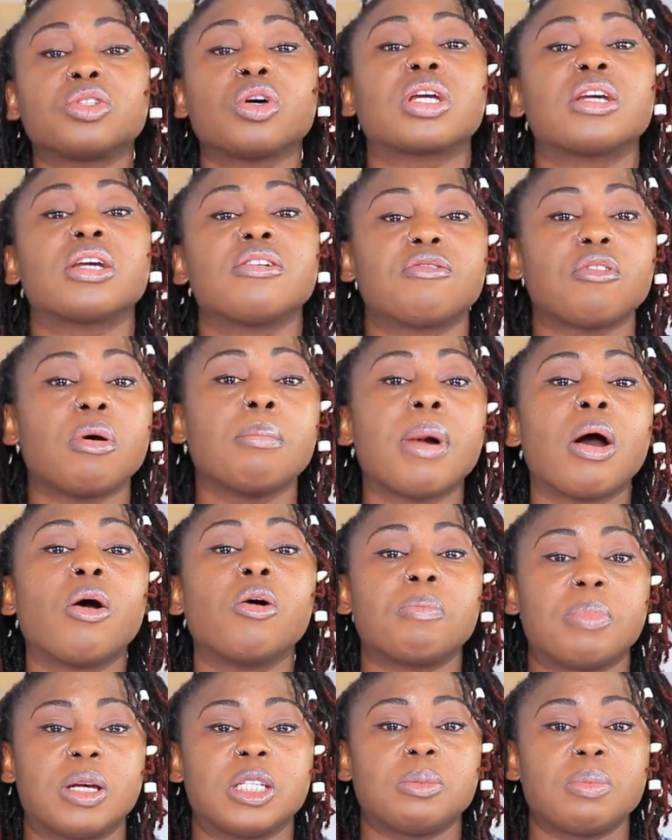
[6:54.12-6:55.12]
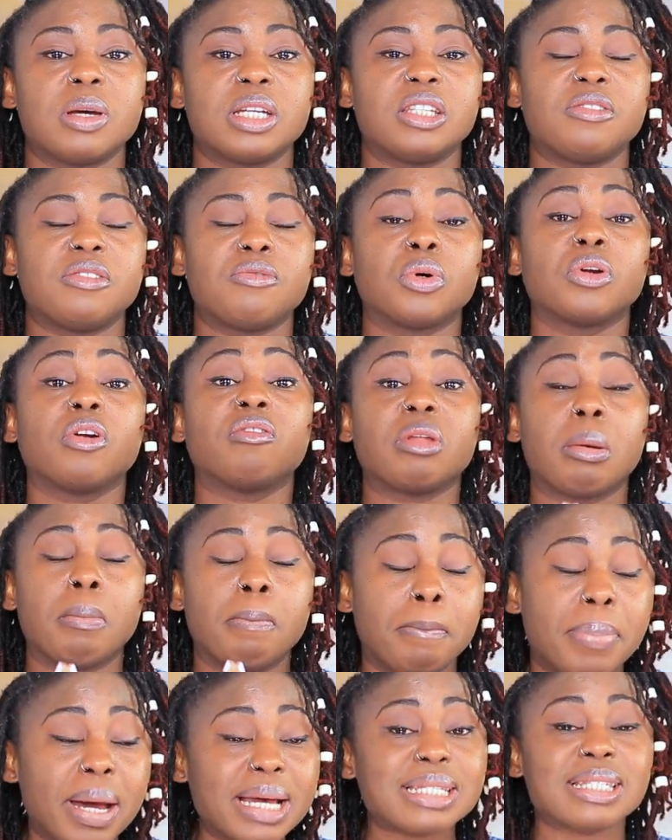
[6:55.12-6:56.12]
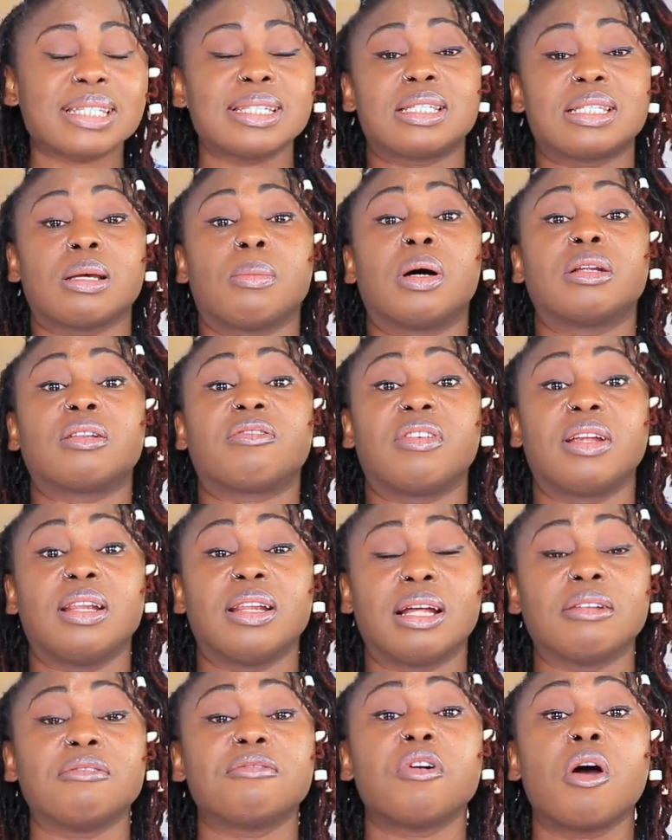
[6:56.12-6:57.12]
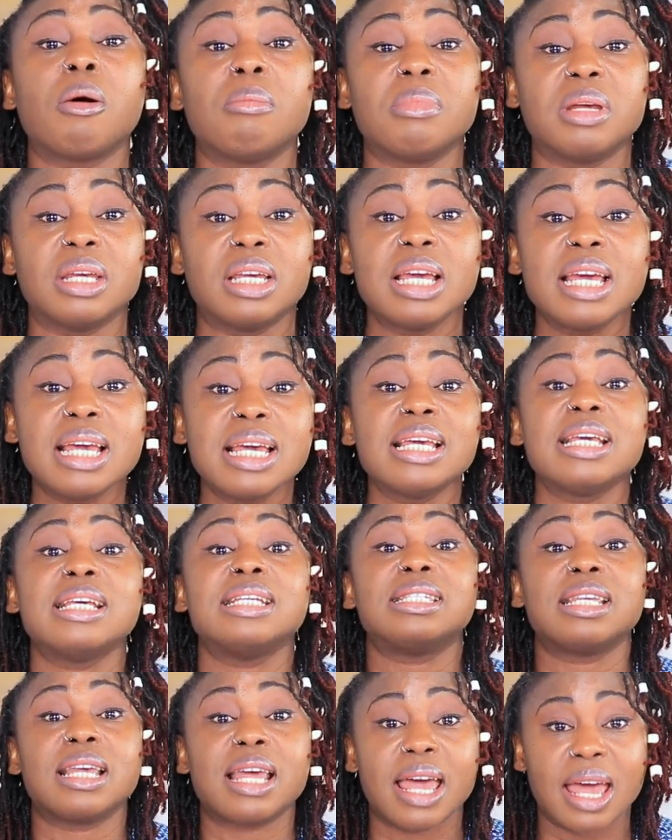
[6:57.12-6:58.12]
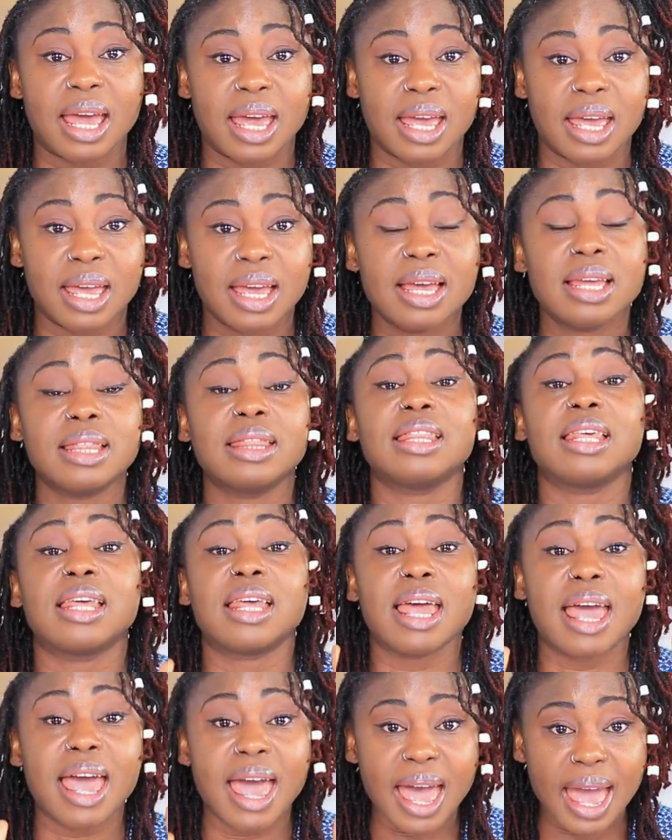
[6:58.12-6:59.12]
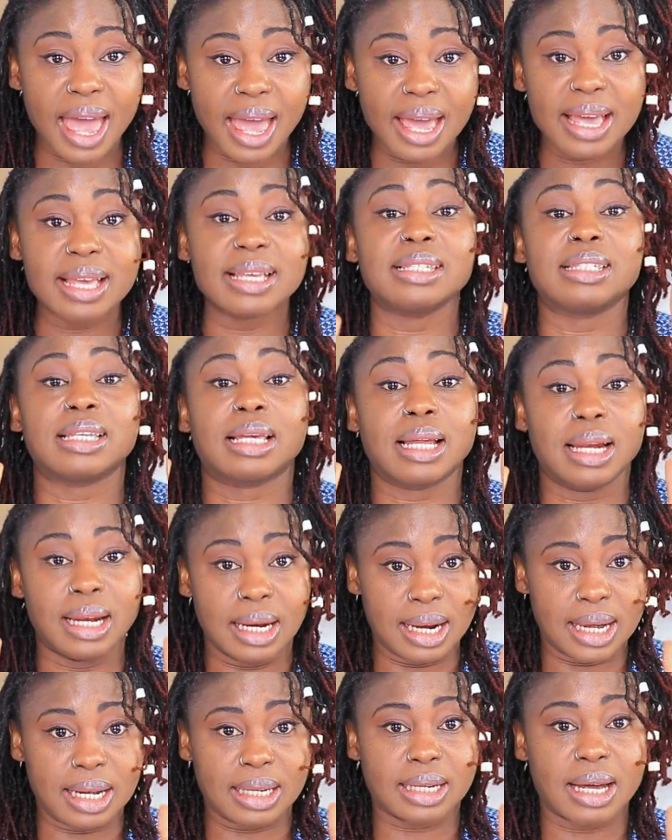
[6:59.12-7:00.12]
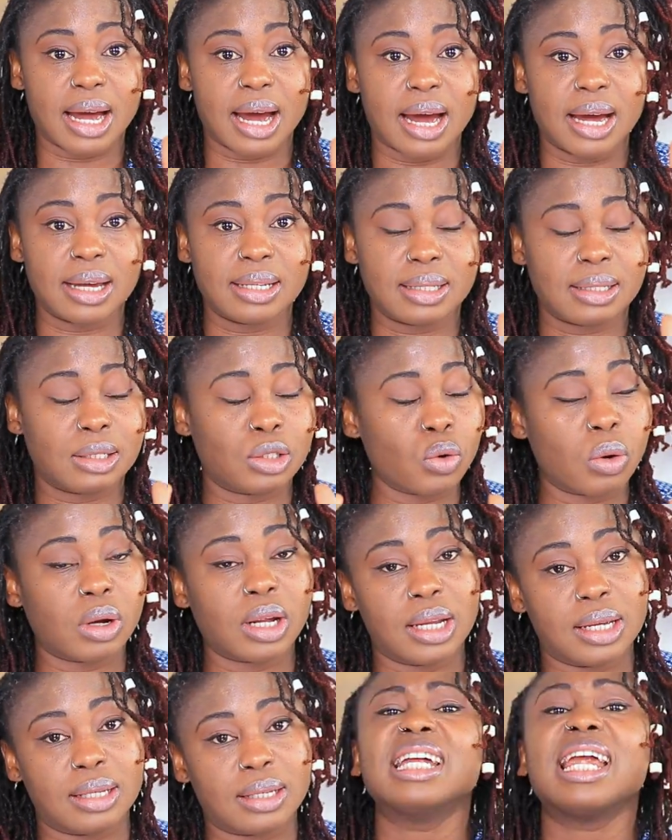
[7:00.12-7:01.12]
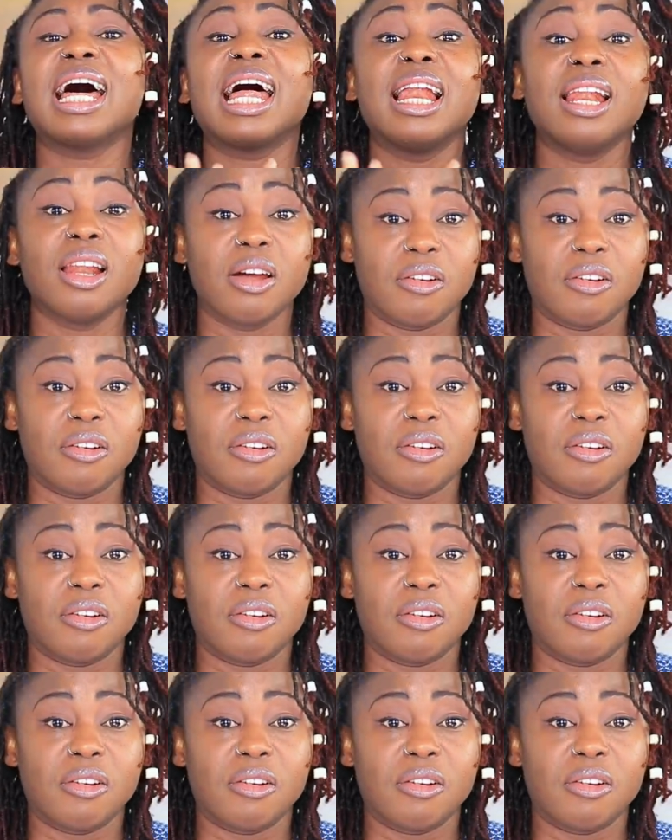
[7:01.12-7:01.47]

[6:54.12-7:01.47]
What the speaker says: talking from my own perspective, one of the best things about Finland for me is the air. The air is clean, guys, so clean, and I